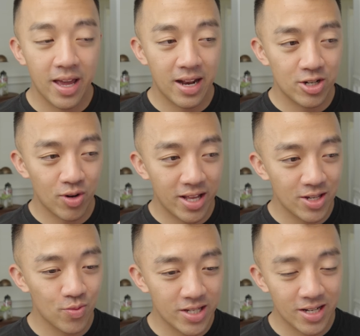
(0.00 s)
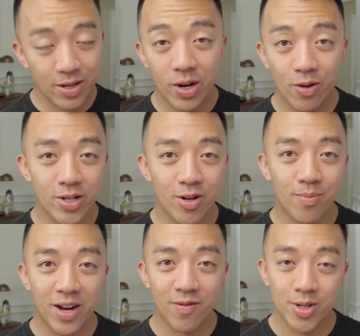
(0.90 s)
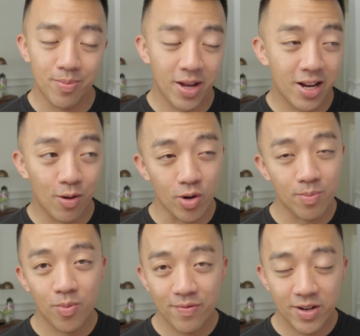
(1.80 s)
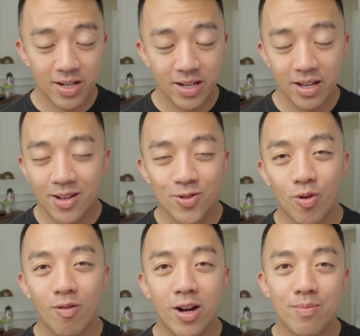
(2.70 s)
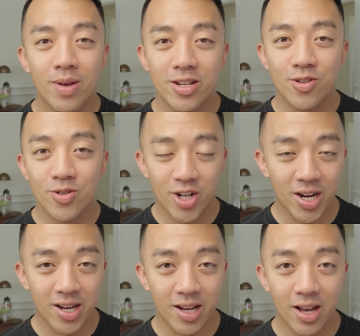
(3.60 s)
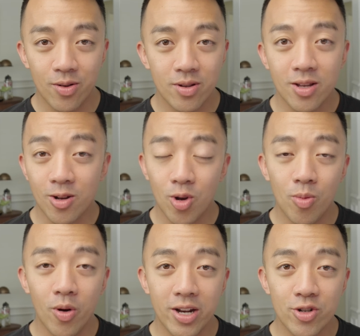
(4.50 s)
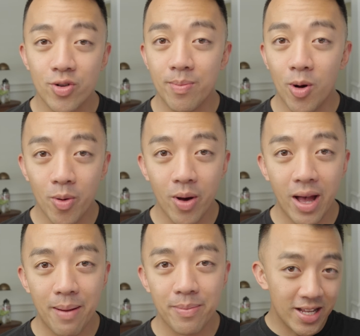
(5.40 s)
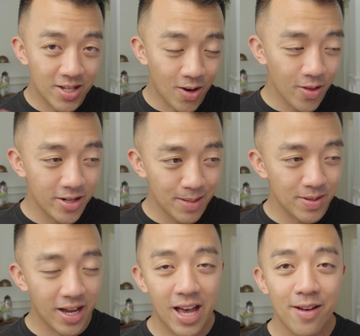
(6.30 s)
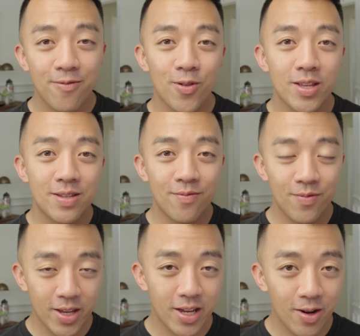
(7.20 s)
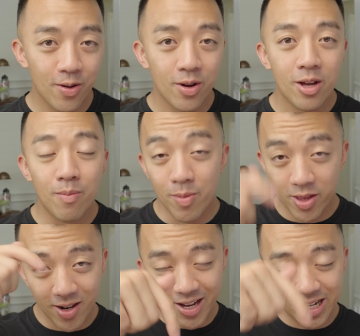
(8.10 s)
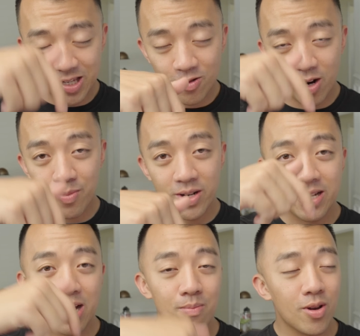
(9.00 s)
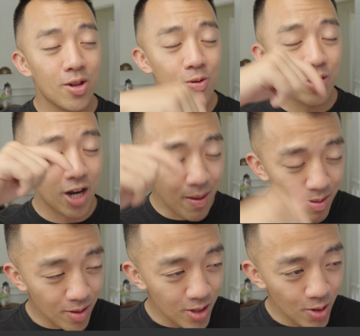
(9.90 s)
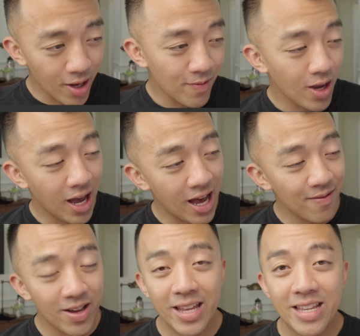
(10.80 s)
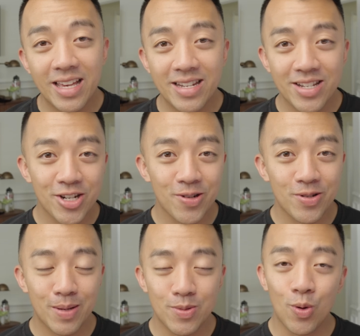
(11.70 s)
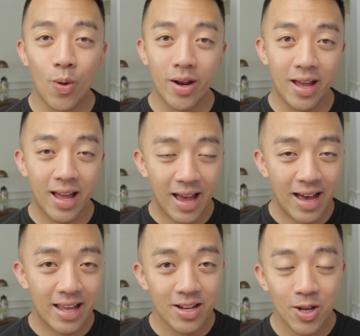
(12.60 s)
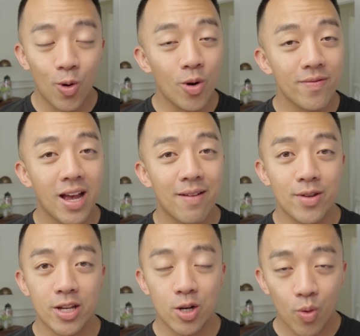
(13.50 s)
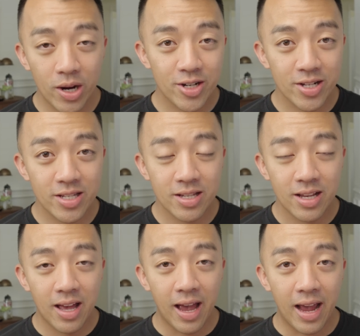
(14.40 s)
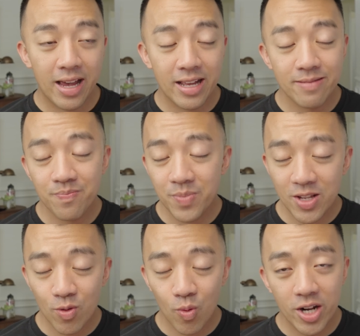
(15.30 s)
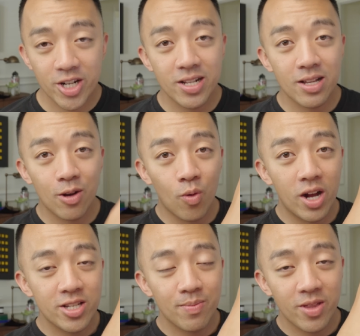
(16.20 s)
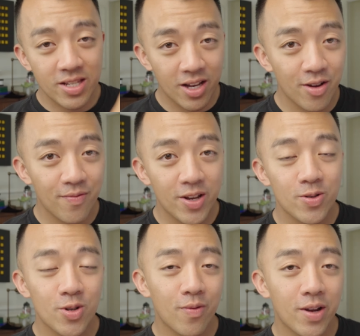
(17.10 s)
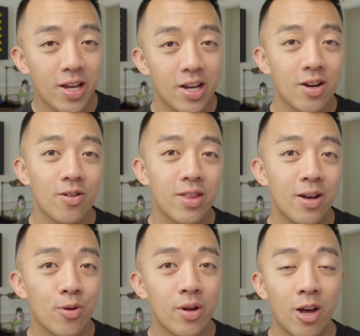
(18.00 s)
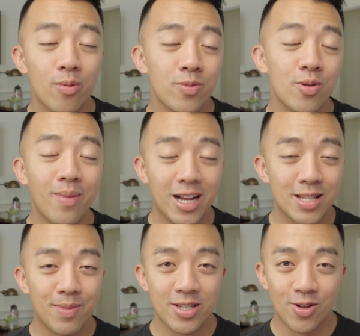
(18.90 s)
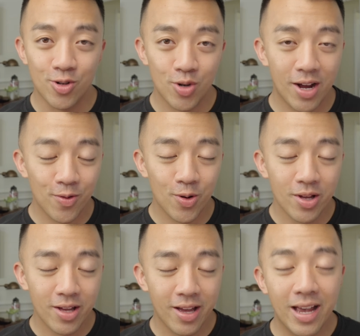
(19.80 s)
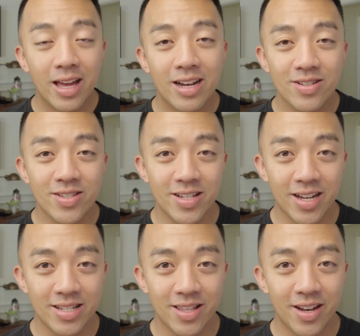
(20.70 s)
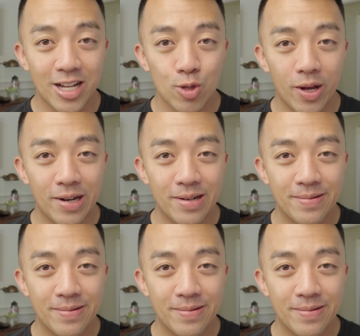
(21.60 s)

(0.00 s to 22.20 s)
And I tried this recently when I returned back from Japan and it worked perfectly. So I recommend you checking out the Global Entry mobile app. That's all the tips I have for this video. Remember to hit the like and subscribe button down below. Comment below if you have any additional tips you want to add or if you have any questions. And thanks for watching. Watch some of these other videos over here that will help you maximize your travel, and I'll see you guys in the next one.